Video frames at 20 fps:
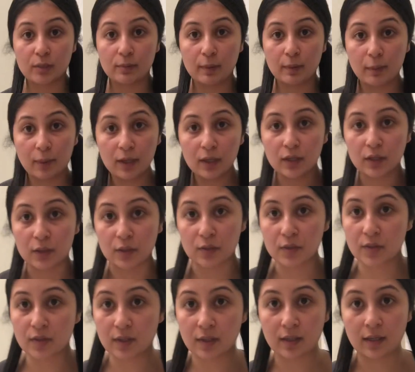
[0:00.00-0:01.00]
be markers,
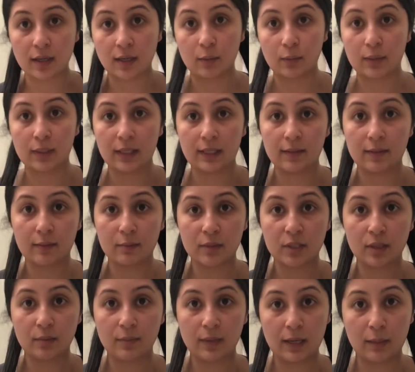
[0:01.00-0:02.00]
and we need them to
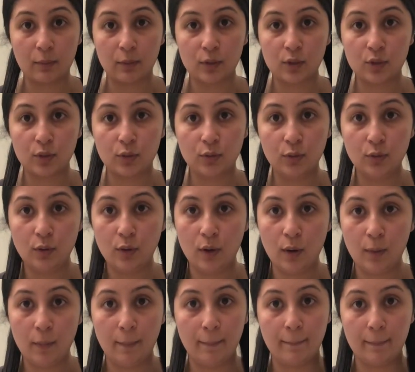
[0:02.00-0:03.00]
be able to
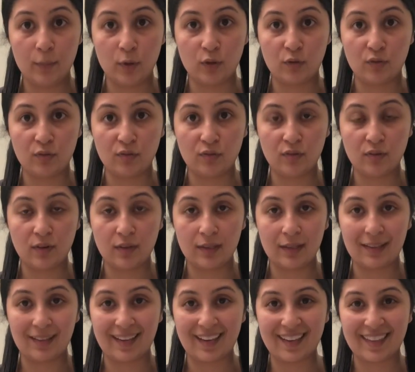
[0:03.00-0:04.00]
move
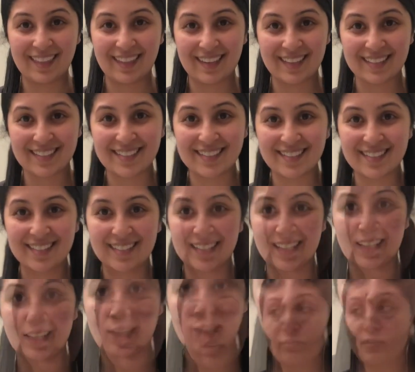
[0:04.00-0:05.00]
like this. You
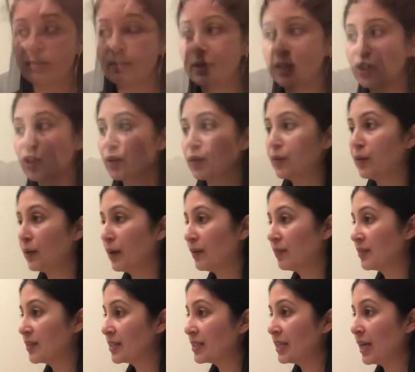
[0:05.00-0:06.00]
just have to make sure they're at
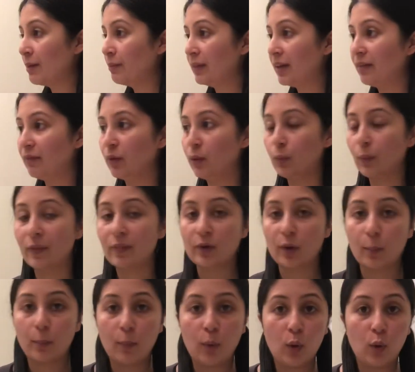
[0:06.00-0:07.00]
the same level when they're
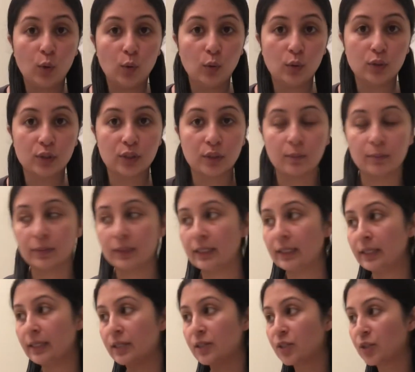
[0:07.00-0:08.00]
pulled
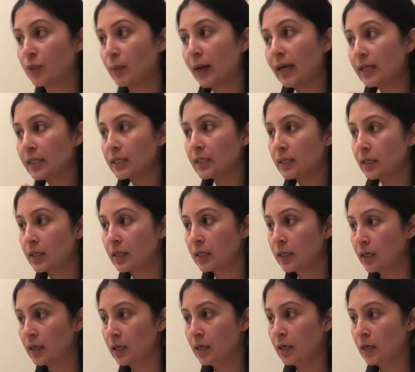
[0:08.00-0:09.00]
completely straight.
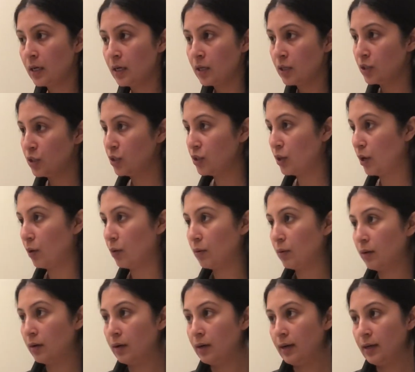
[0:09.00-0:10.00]
So
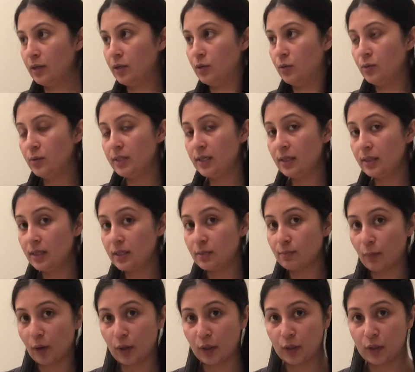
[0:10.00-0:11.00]
using these
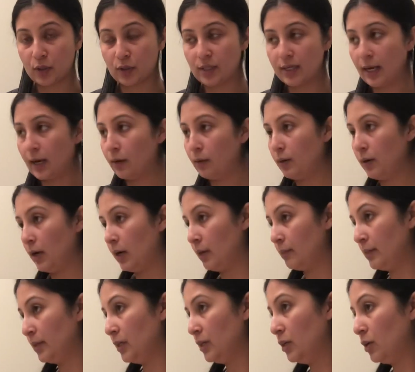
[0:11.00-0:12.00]
markers now, I'm
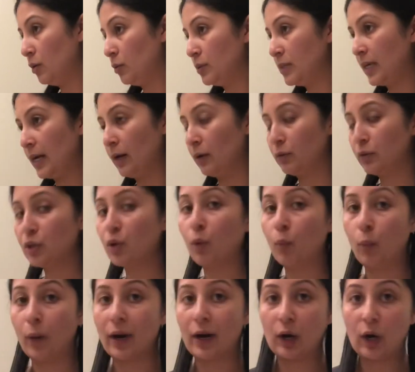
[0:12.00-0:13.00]
going to go down to
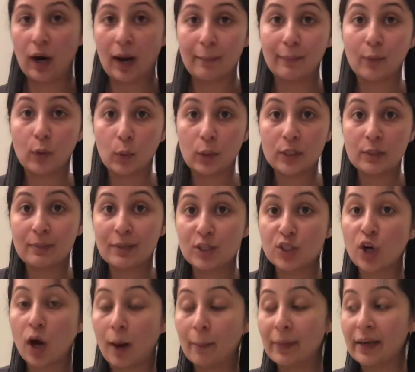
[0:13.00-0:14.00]
where I'm going to be
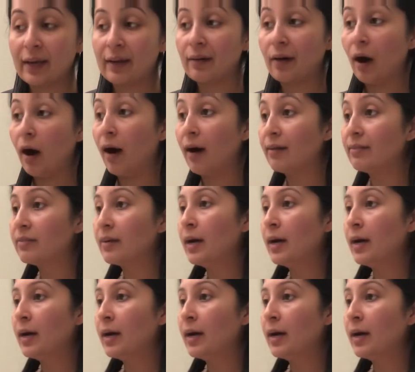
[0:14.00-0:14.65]
chopping it off.